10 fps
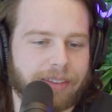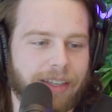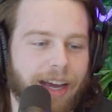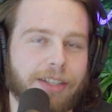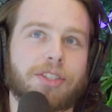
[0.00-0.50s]

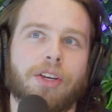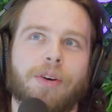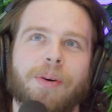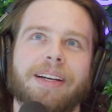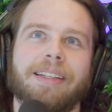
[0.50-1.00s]
Yeah,
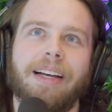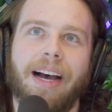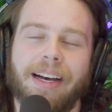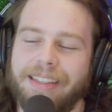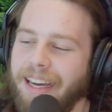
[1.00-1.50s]
so
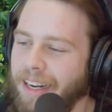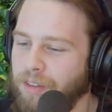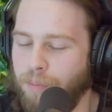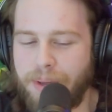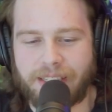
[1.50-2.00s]
kind
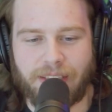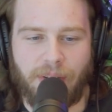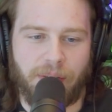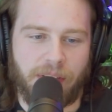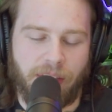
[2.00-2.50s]
of mix of
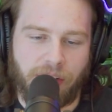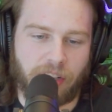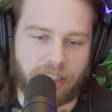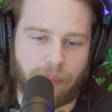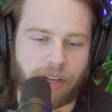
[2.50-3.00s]
everything.
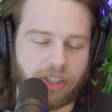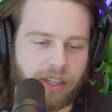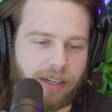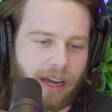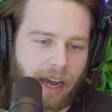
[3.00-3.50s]
So as I
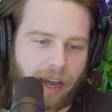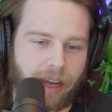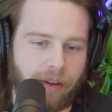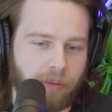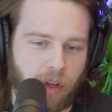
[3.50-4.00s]
mentioned,
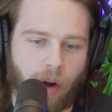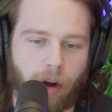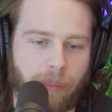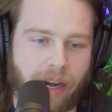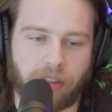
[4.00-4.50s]
I
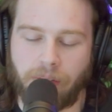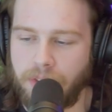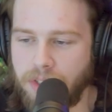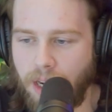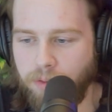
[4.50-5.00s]
help manage a lot of
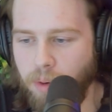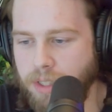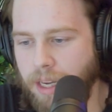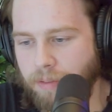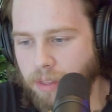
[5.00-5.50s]
the software
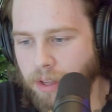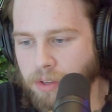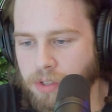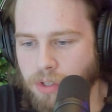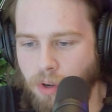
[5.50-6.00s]
side of
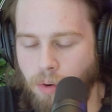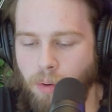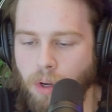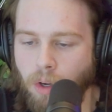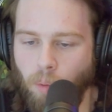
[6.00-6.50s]
things. So
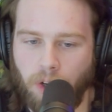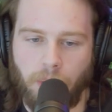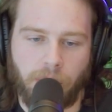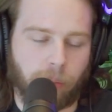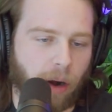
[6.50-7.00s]

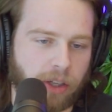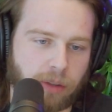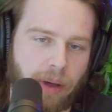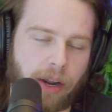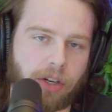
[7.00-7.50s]
working with our
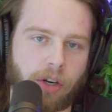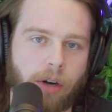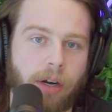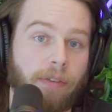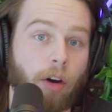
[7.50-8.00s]
project manager
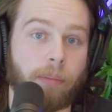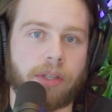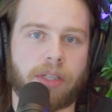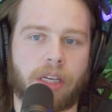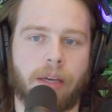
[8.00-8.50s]
and
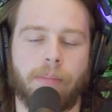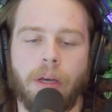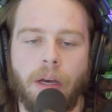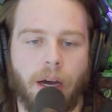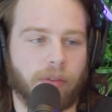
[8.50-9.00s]
development team,
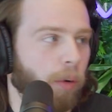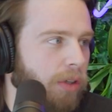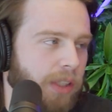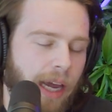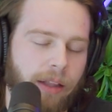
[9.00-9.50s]
of
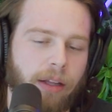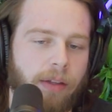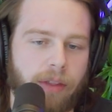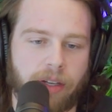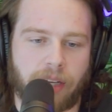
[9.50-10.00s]
course, Kayla
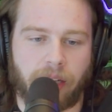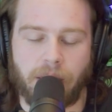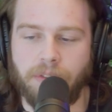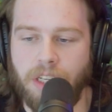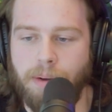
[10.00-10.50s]
and the
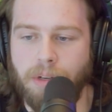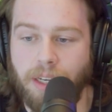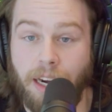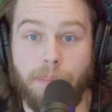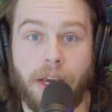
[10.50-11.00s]
executive team to
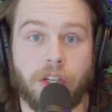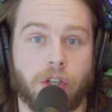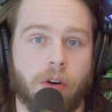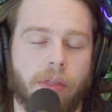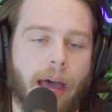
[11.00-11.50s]
kind of make
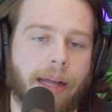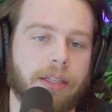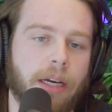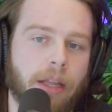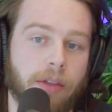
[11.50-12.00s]
sure
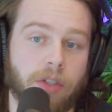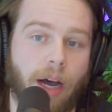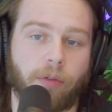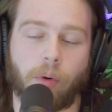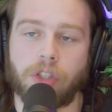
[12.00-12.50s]
that the
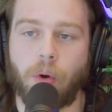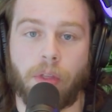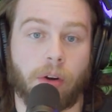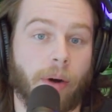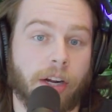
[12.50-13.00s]
software is
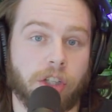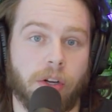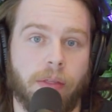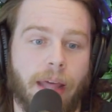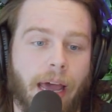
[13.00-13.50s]
going the
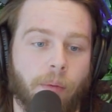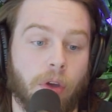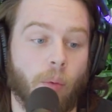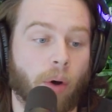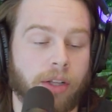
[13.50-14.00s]
direction that
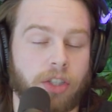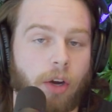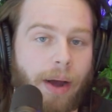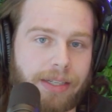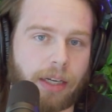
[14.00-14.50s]
we want it to
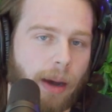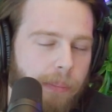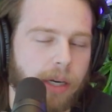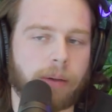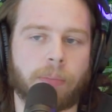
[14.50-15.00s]
go as a
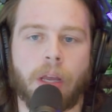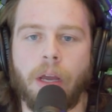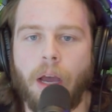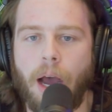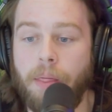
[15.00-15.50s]
company.
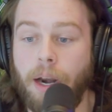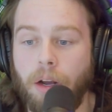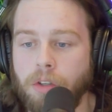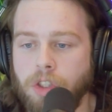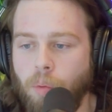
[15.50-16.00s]
And then I
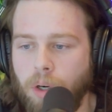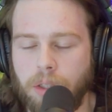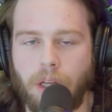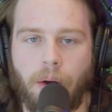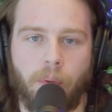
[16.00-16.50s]
also work a
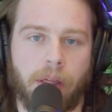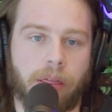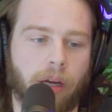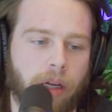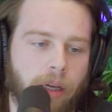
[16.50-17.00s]
lot
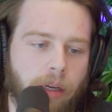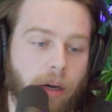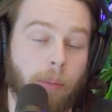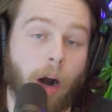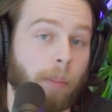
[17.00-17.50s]
with
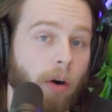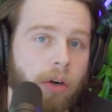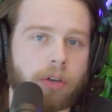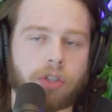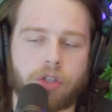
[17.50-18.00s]
our partners.